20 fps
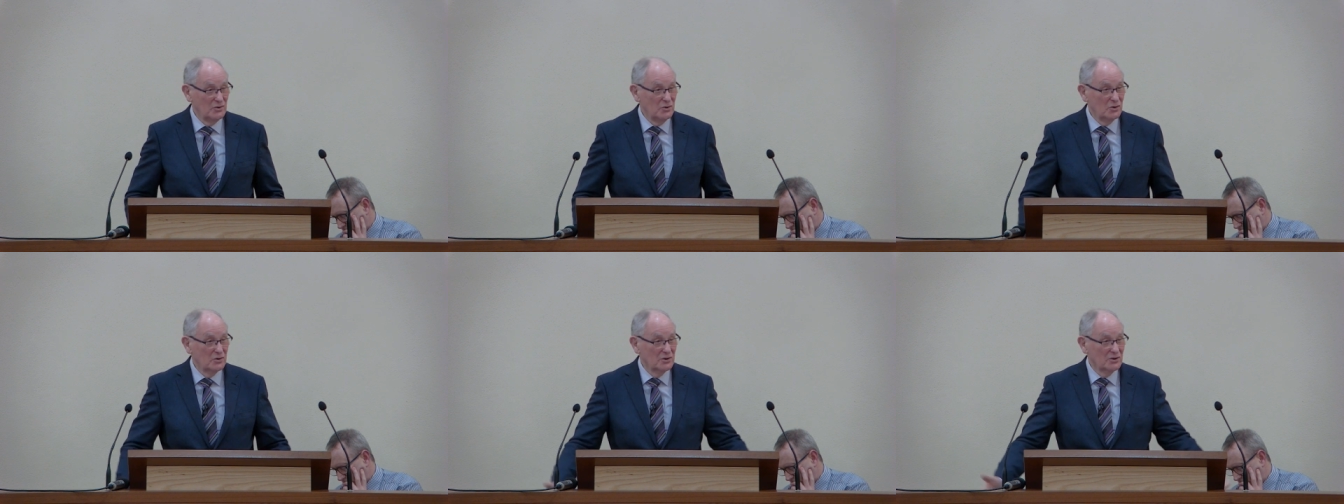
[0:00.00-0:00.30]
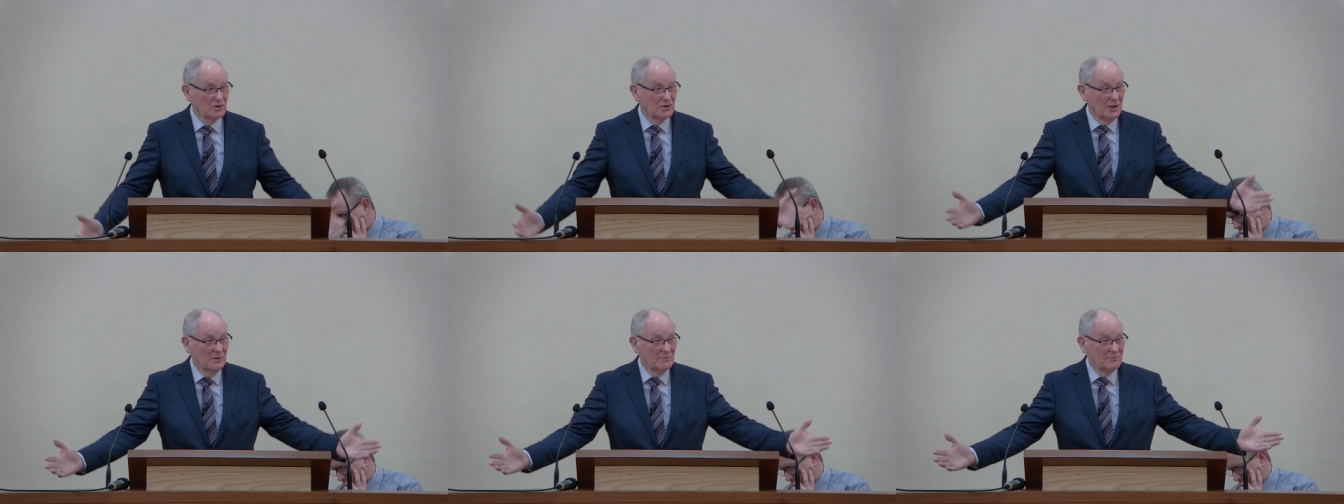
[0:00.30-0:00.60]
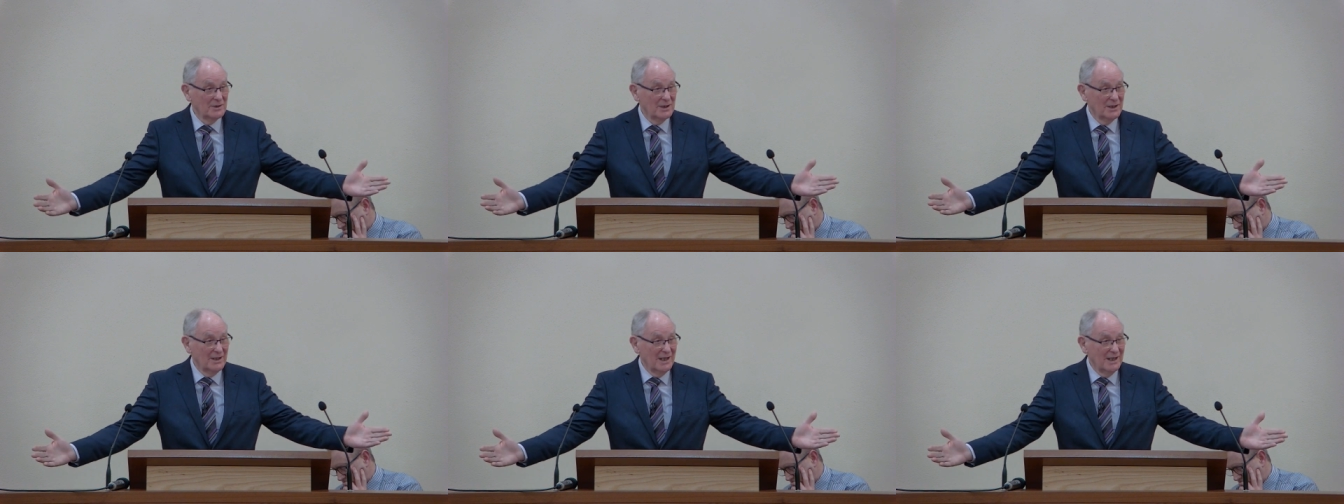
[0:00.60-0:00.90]
You can
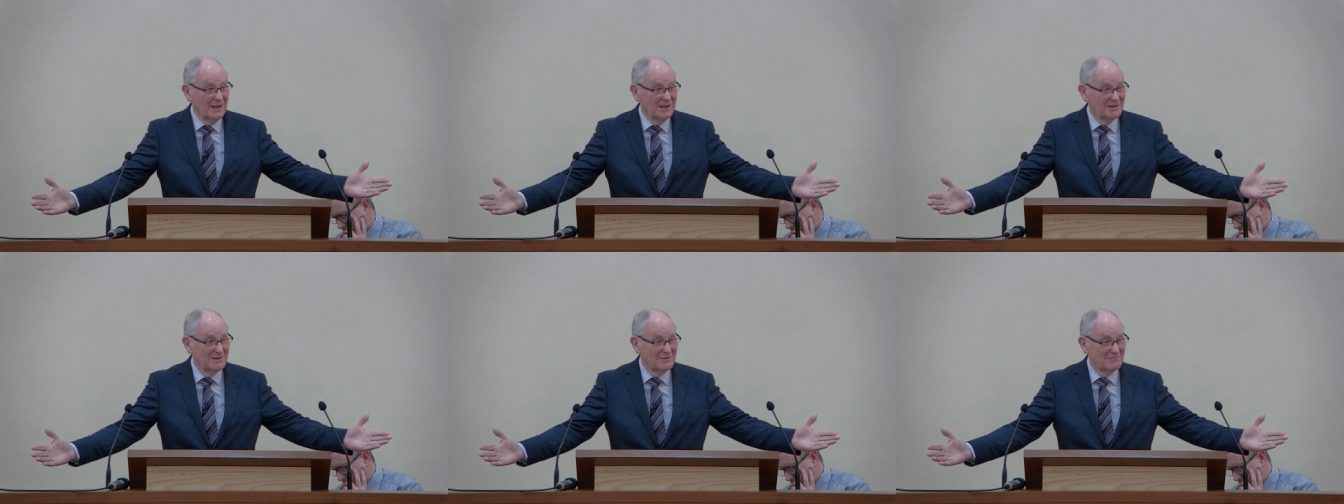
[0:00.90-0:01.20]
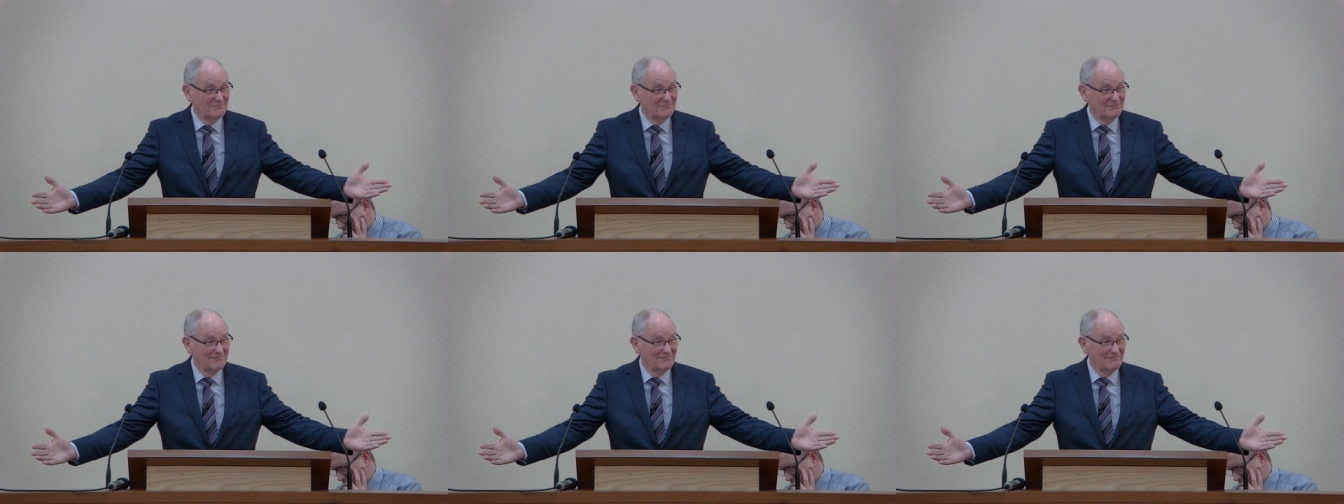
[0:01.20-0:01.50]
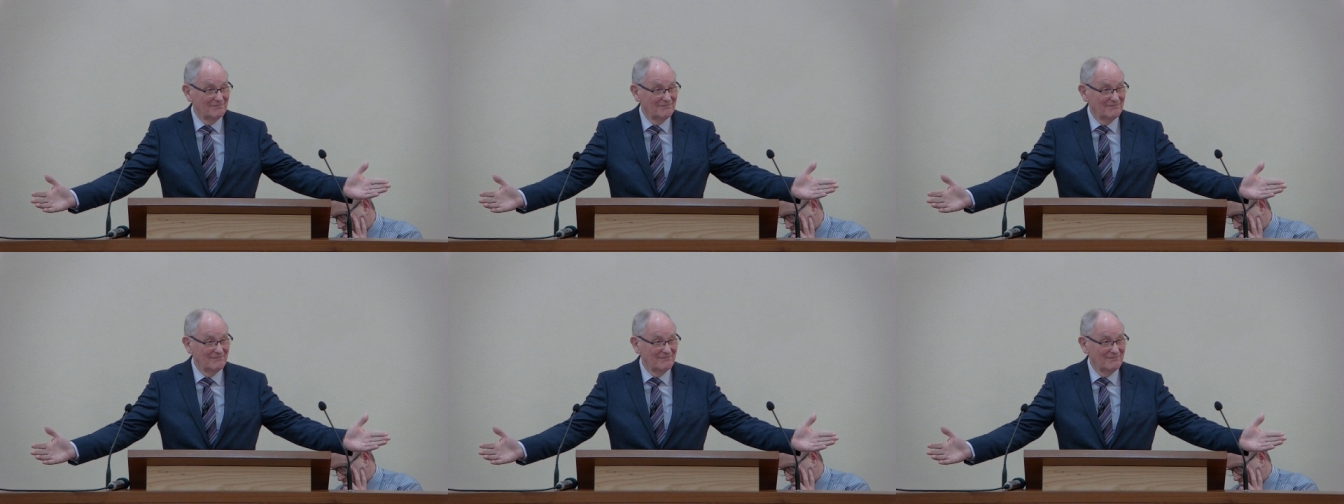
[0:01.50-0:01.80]
come tonight.
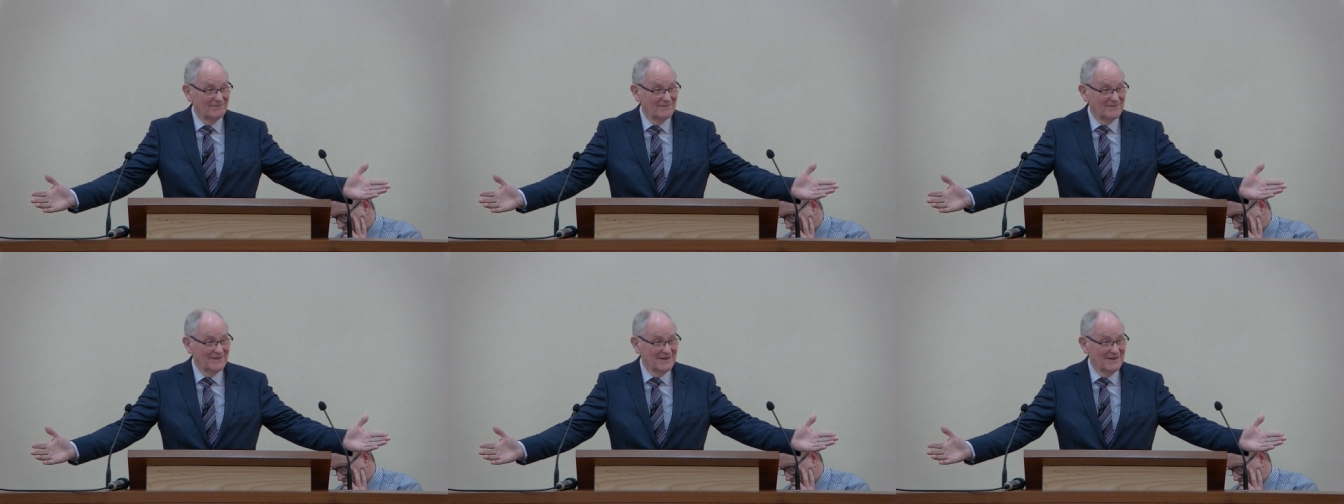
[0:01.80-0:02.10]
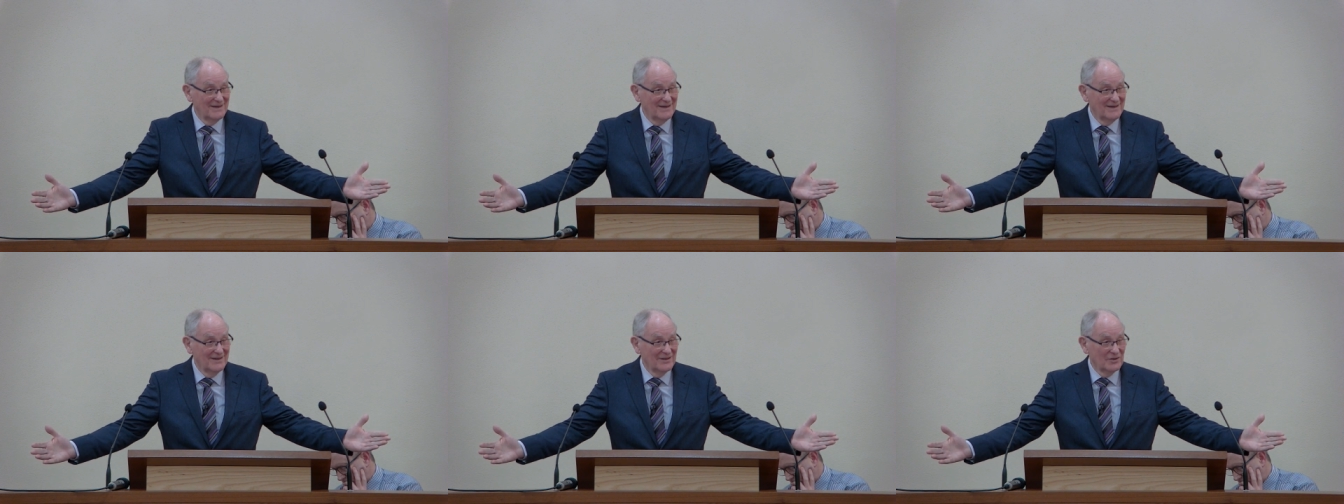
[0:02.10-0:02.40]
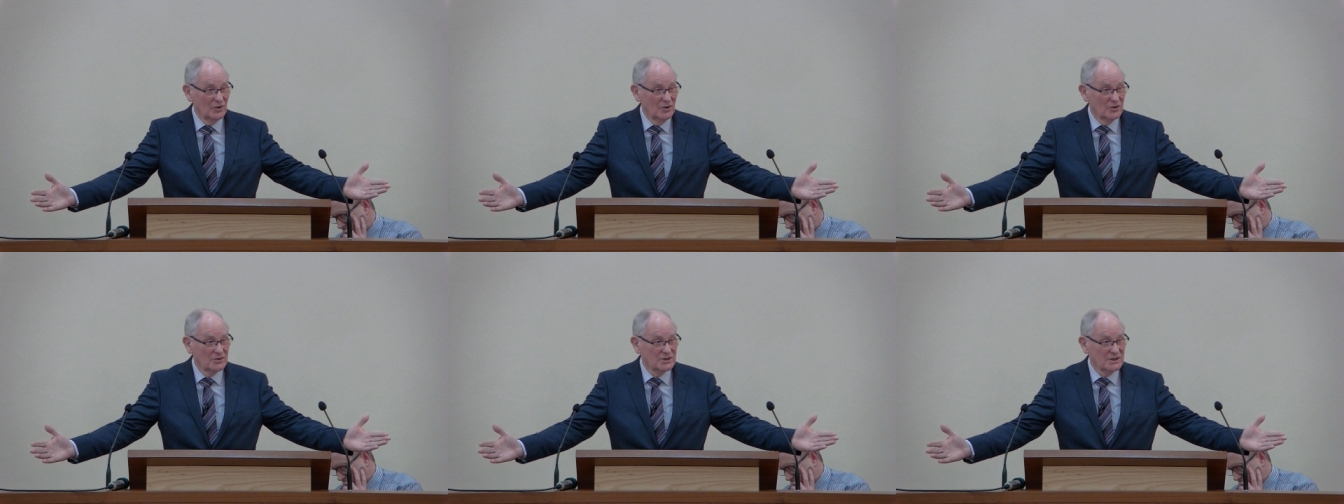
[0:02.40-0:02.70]

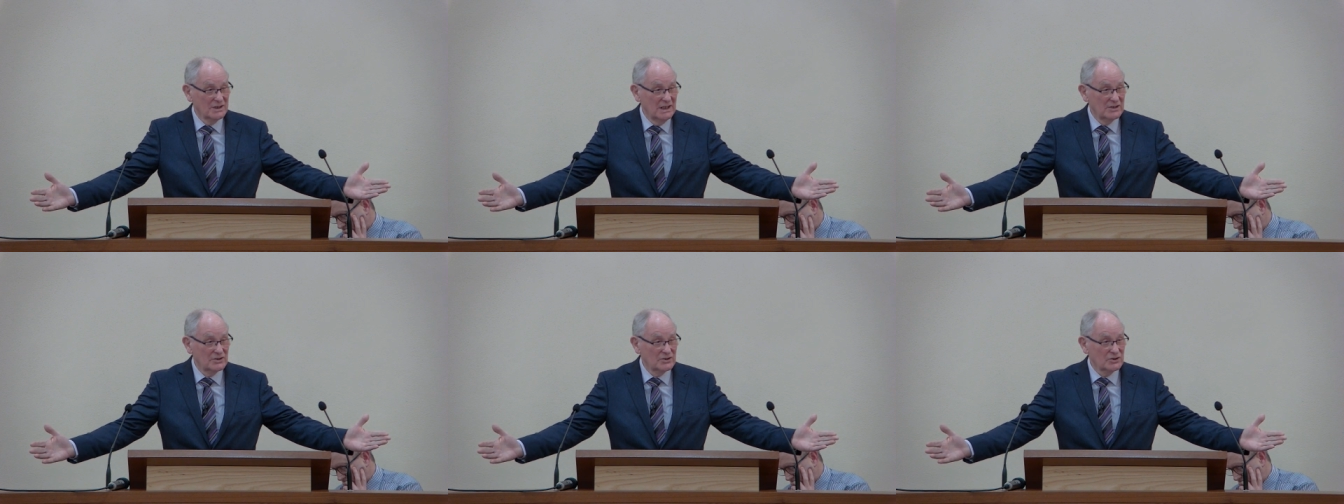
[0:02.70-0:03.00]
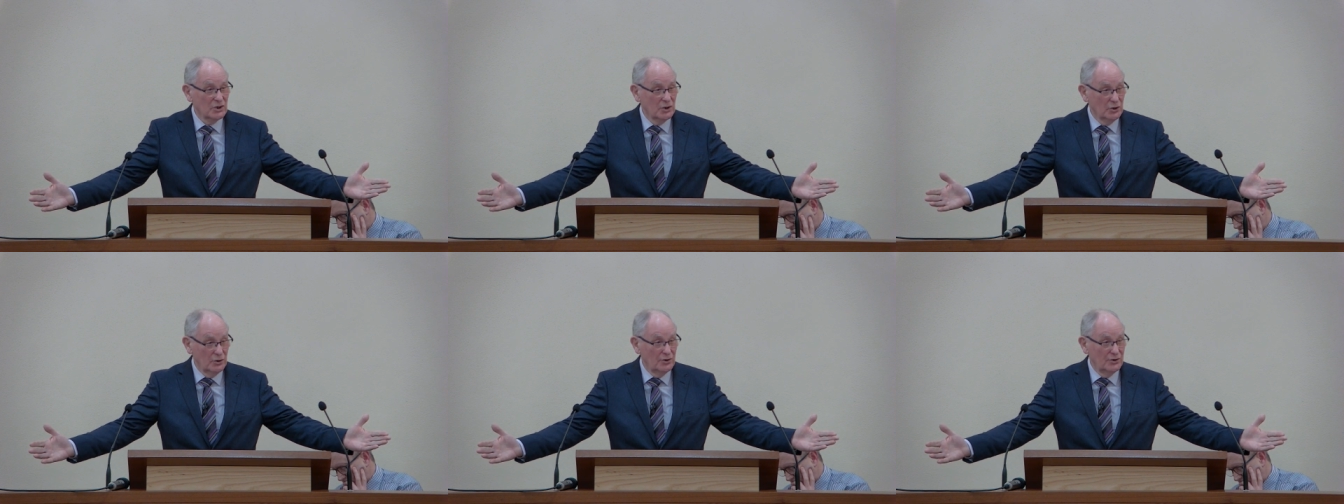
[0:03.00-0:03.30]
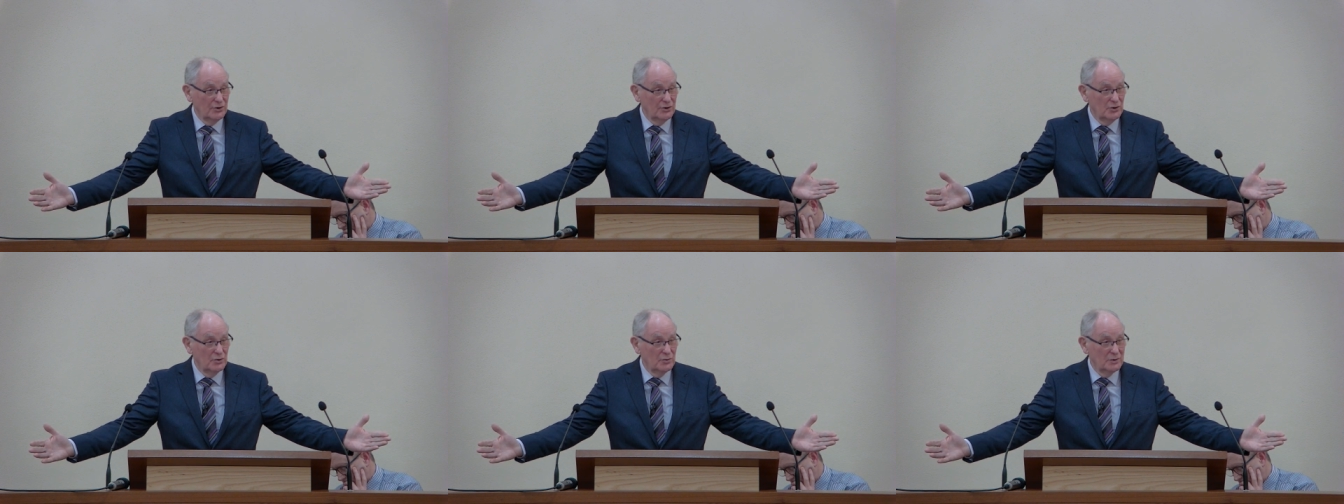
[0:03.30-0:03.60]
God says,
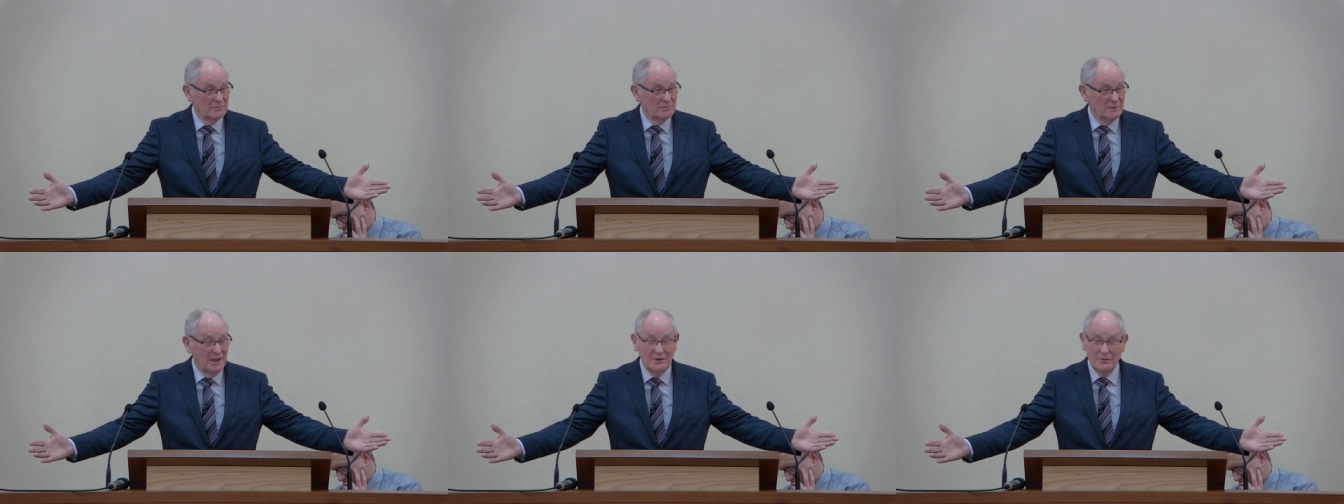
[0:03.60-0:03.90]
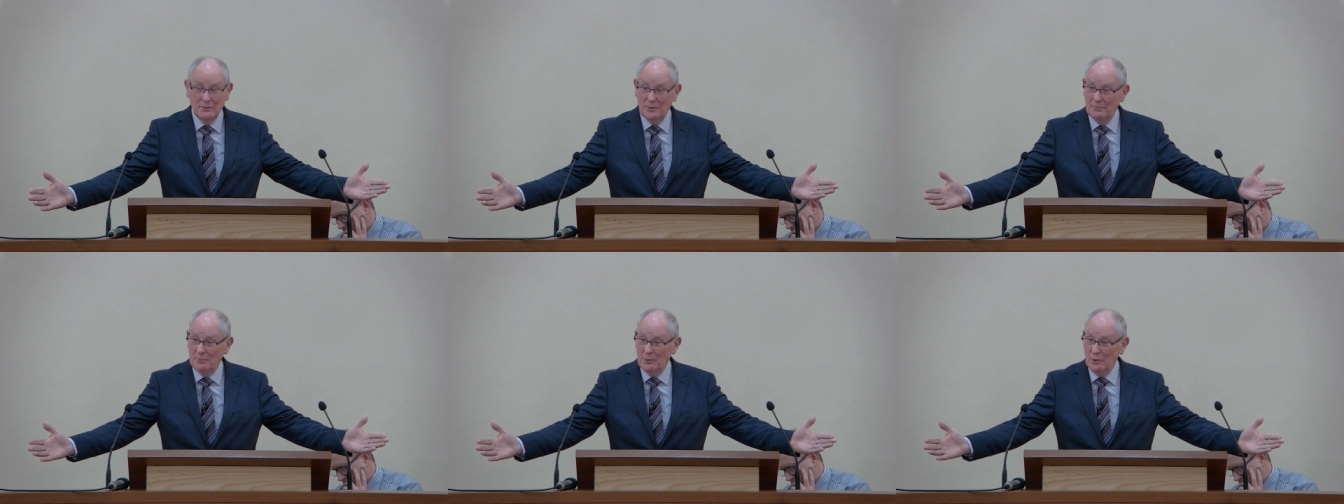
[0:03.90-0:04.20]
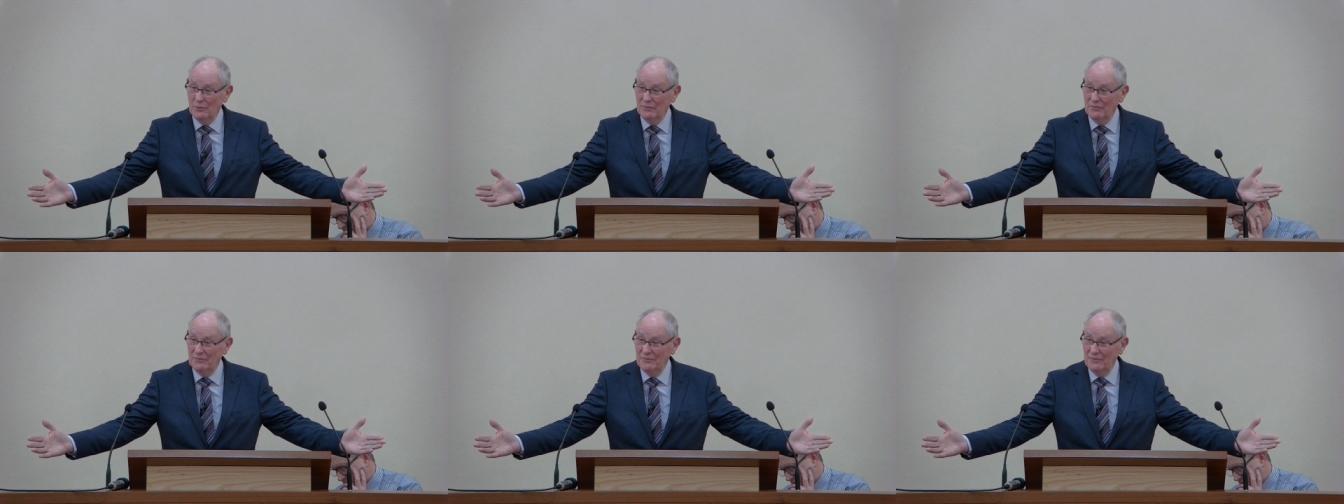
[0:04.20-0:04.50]
Turn you at my
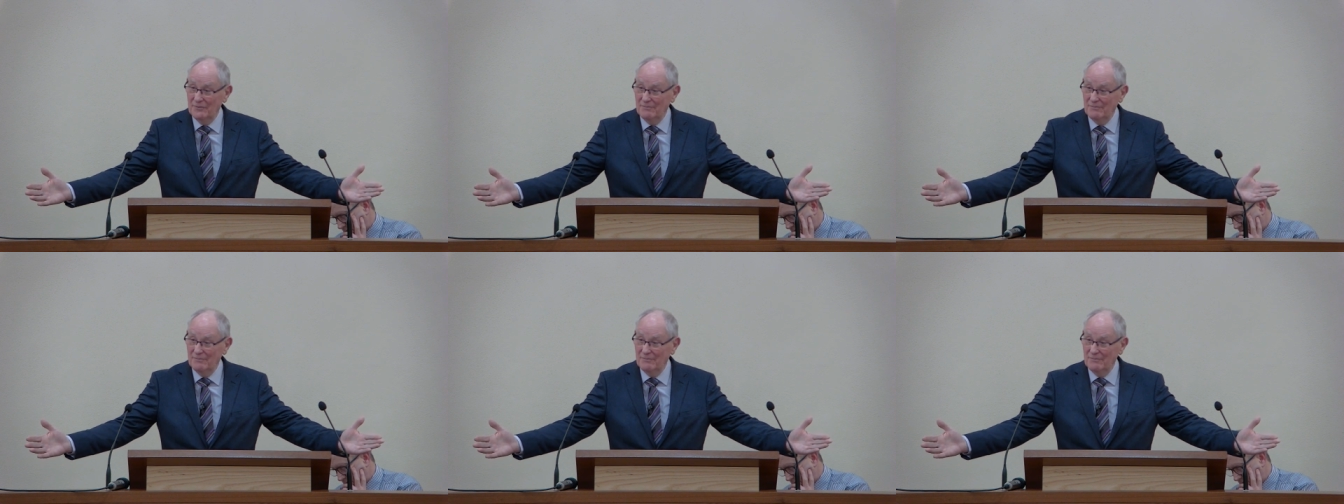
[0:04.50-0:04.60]
reproof.